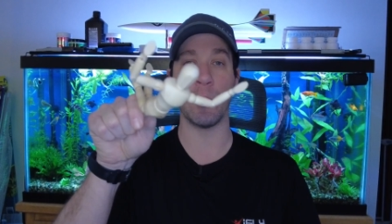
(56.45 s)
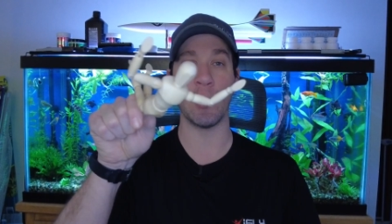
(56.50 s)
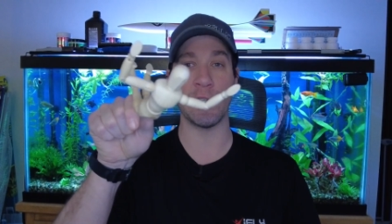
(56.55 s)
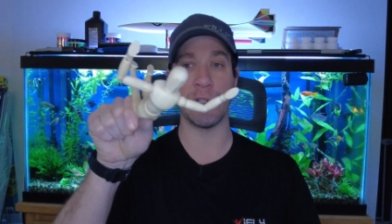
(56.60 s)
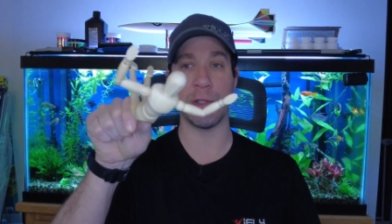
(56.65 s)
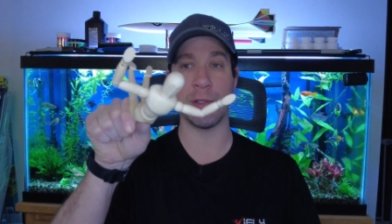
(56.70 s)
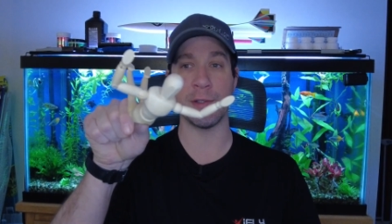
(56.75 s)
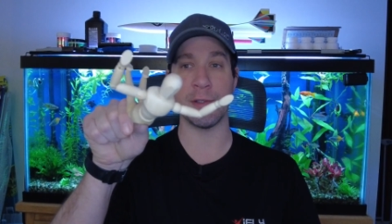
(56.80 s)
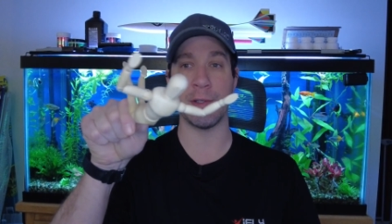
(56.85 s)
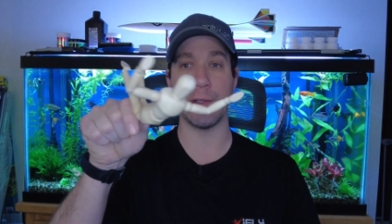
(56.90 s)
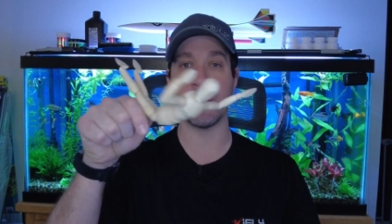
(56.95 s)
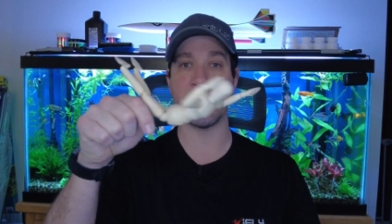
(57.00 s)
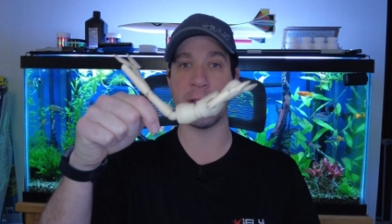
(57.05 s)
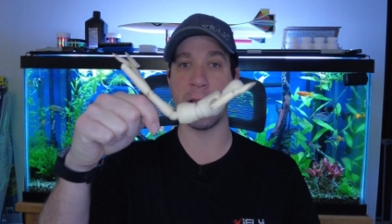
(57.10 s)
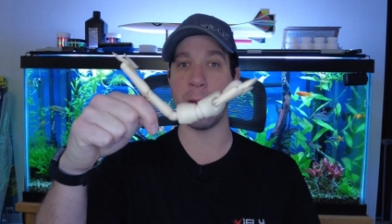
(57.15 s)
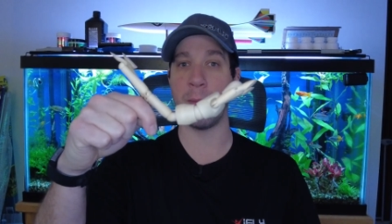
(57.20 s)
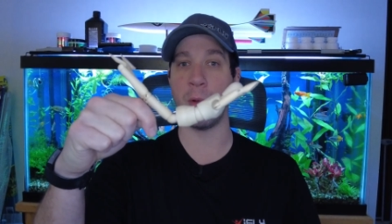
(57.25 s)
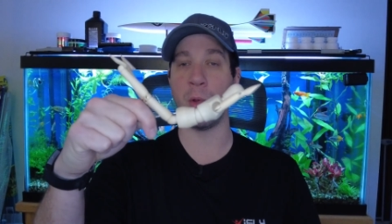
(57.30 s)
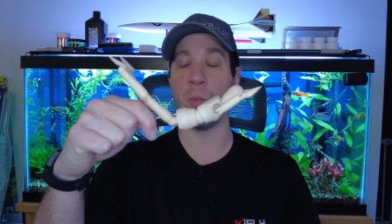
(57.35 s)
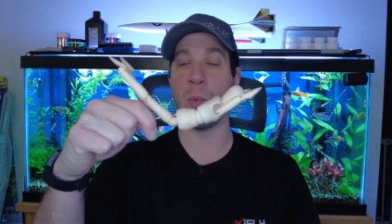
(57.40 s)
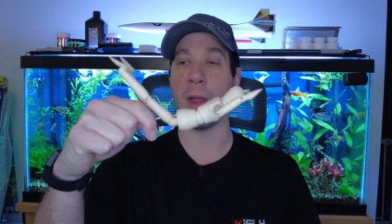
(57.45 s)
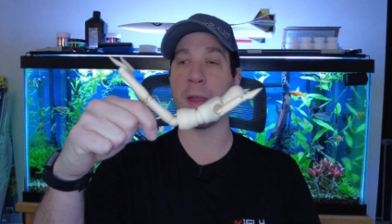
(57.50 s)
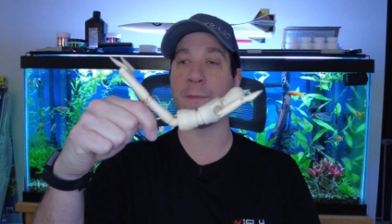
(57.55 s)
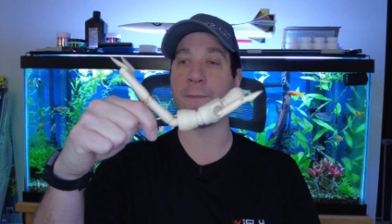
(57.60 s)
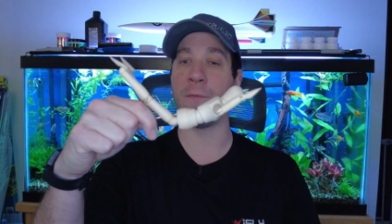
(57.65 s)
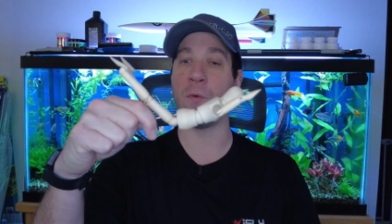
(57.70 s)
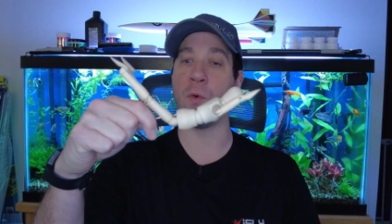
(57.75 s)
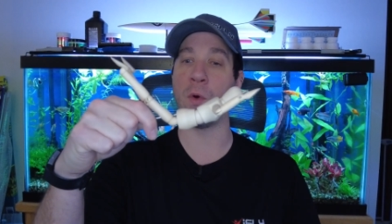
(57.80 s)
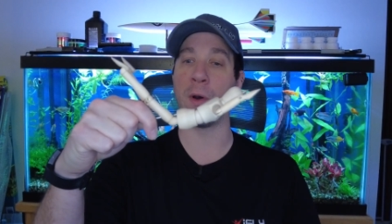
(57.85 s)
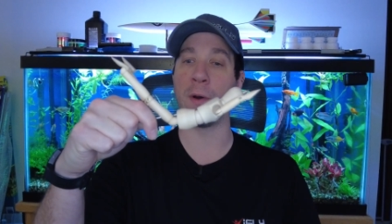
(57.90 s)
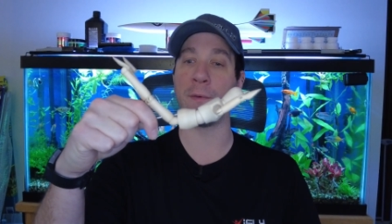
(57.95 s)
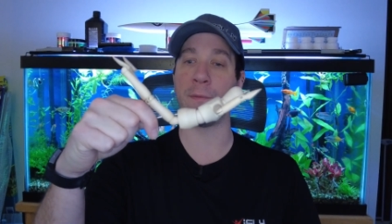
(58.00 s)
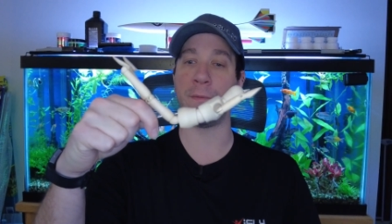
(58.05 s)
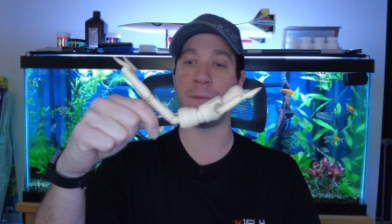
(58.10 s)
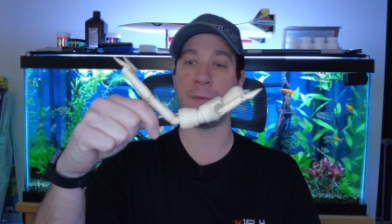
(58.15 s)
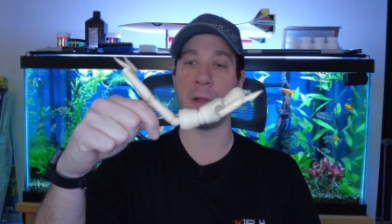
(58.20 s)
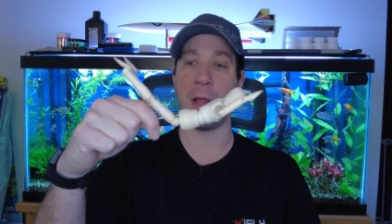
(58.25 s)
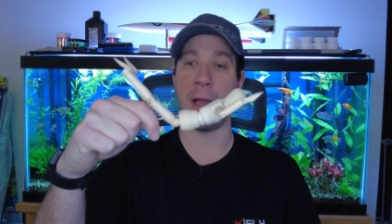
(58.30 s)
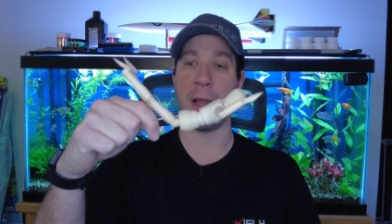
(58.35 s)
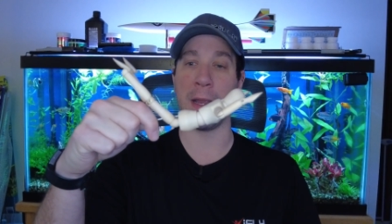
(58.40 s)
which is the stable way for
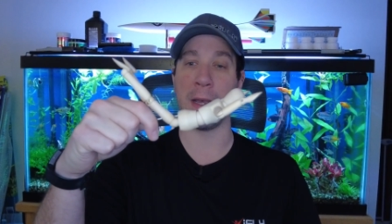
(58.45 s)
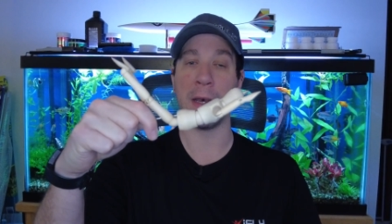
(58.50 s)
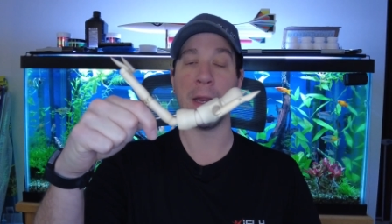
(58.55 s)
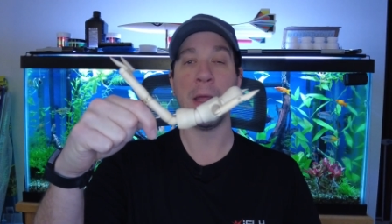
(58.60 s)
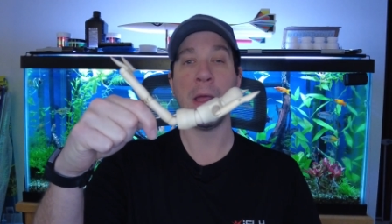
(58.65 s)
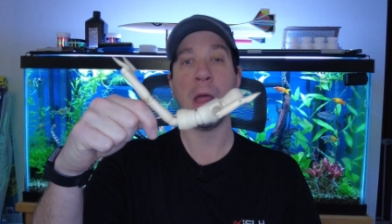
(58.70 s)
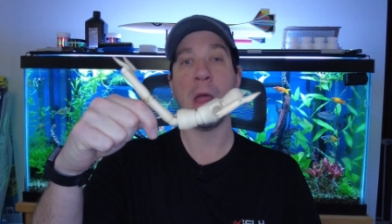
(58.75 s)
flying.